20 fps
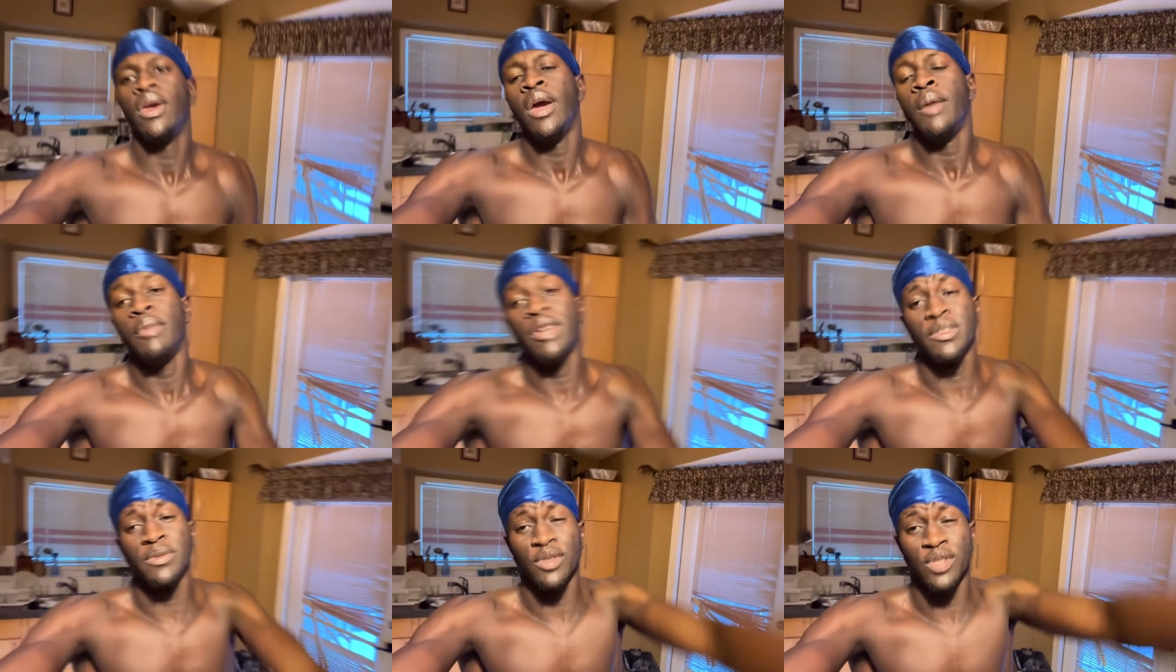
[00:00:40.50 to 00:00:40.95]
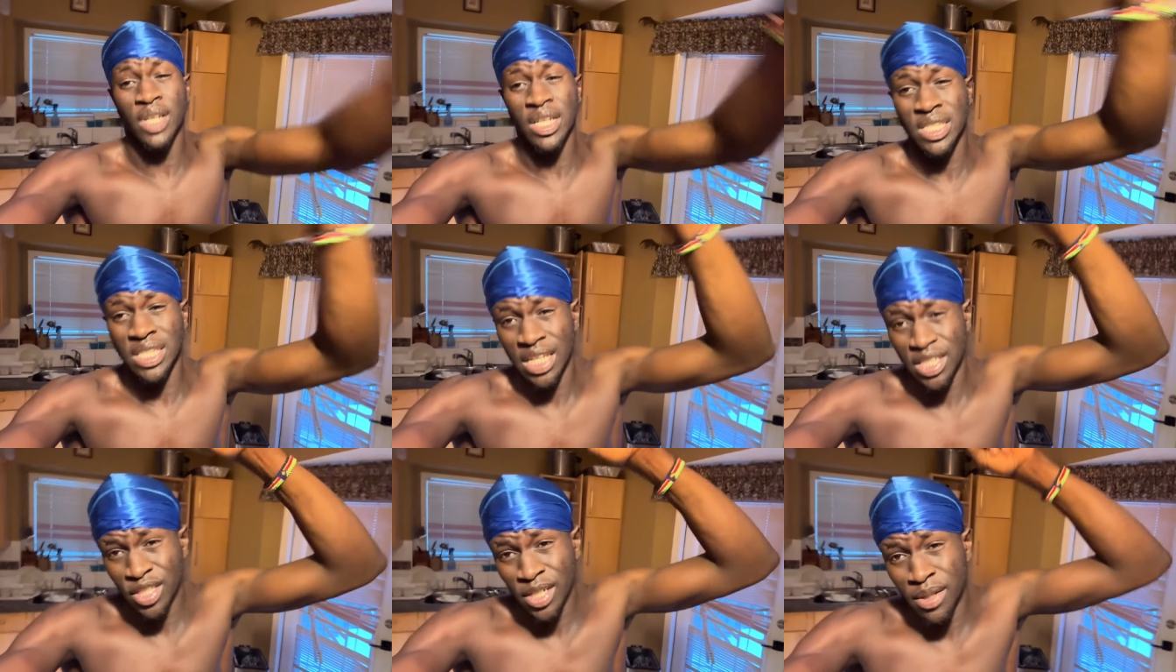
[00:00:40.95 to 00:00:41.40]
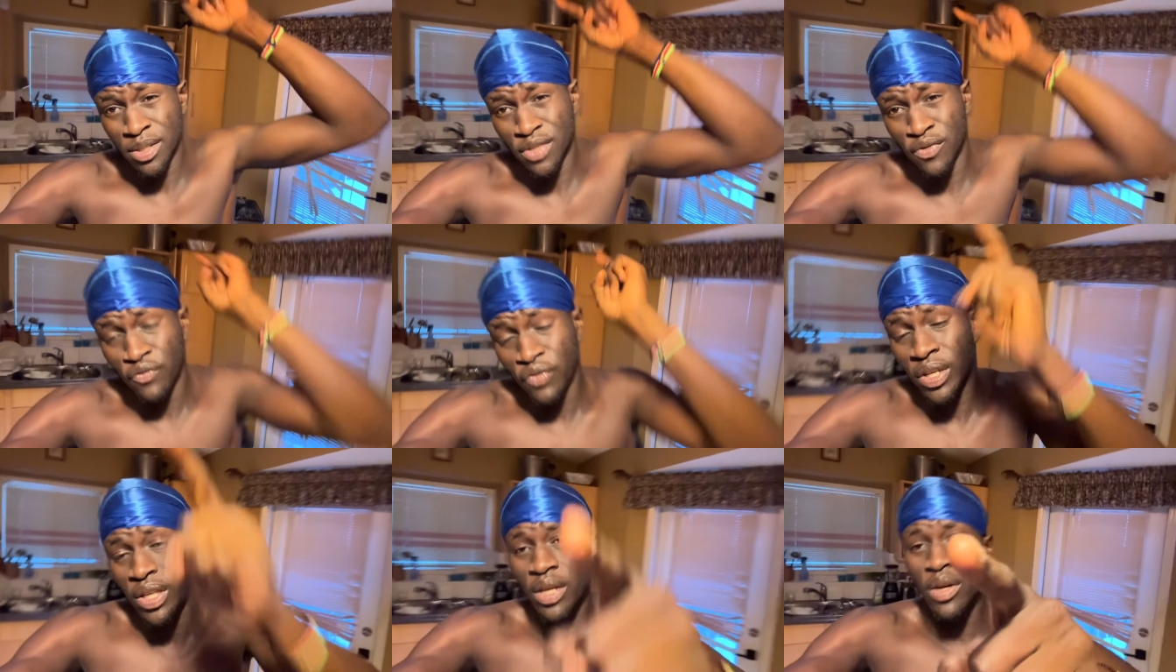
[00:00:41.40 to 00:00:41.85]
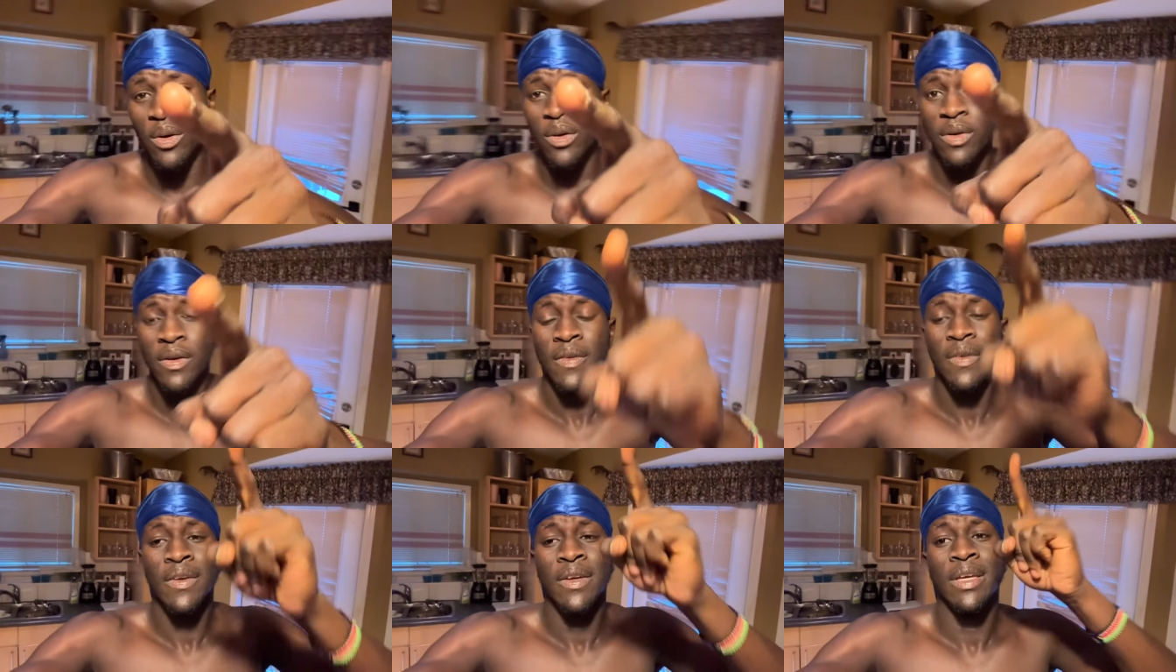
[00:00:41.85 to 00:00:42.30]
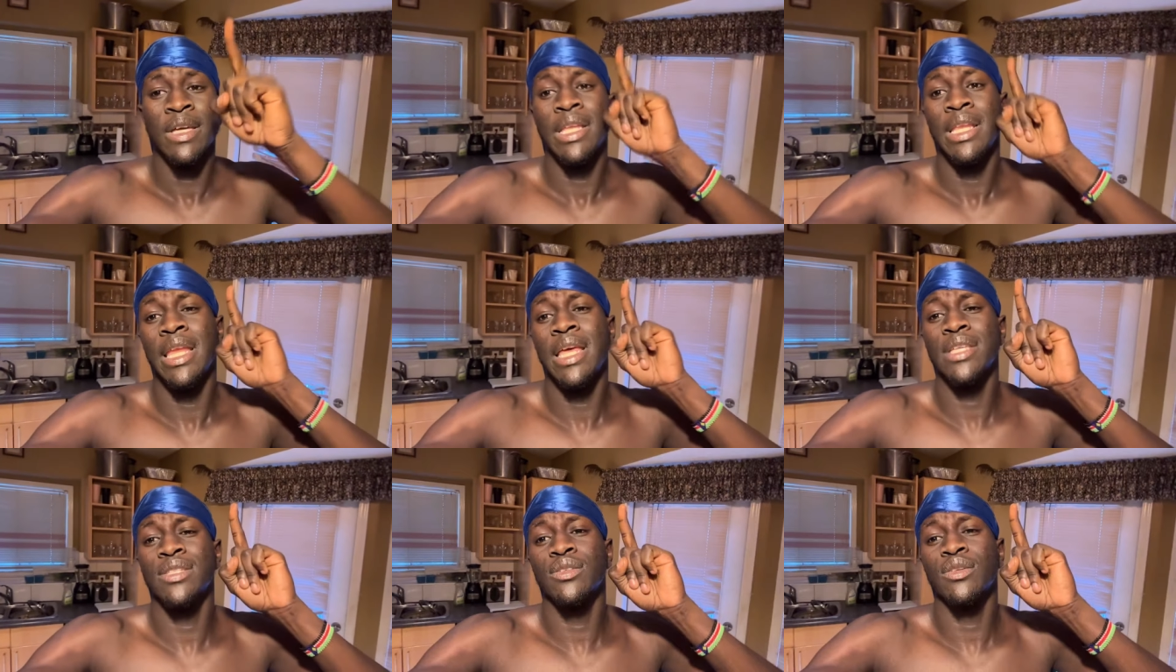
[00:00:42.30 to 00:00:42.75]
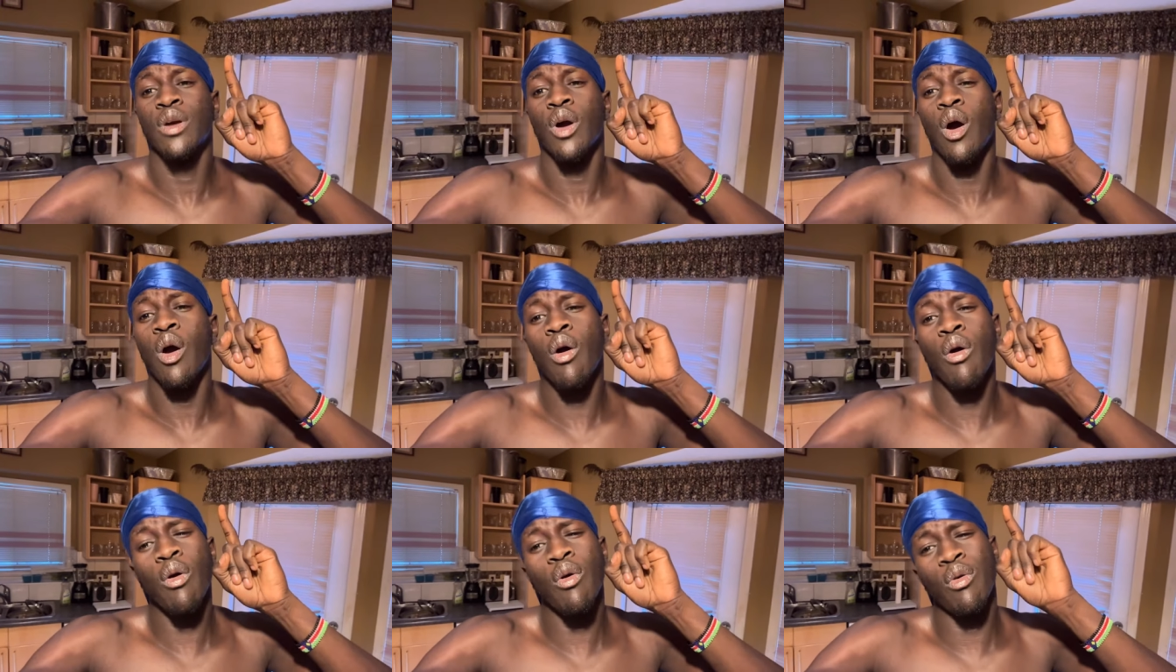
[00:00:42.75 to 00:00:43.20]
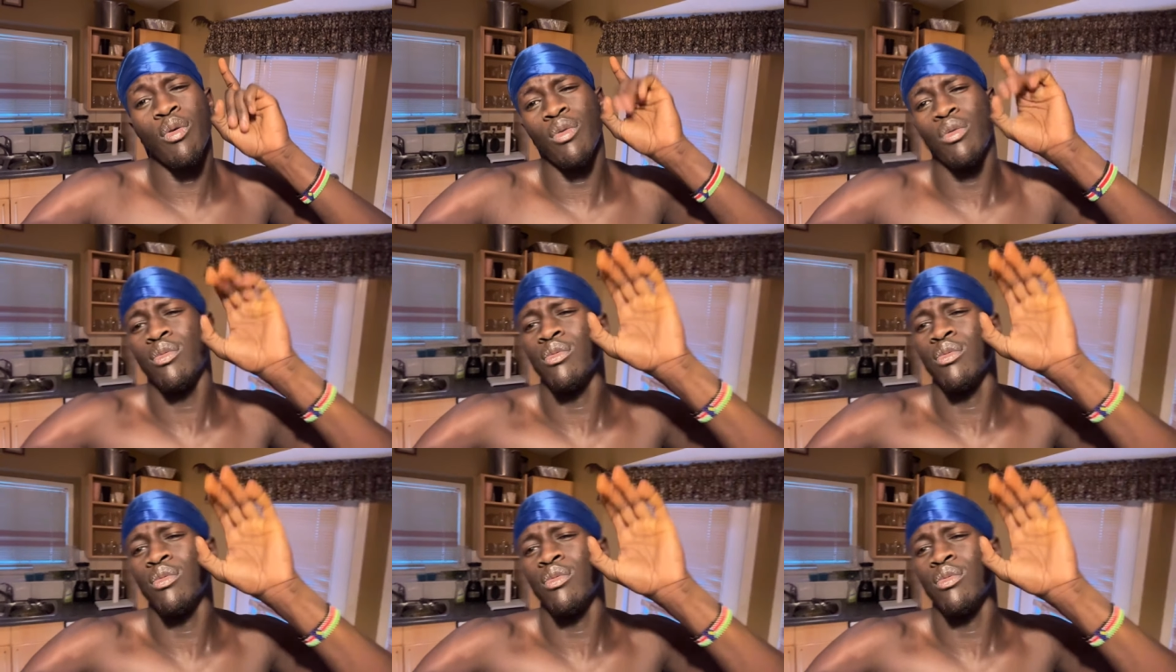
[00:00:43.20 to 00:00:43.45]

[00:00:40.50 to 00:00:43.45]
please make sure you guys like and subscribe to this video. Let's go!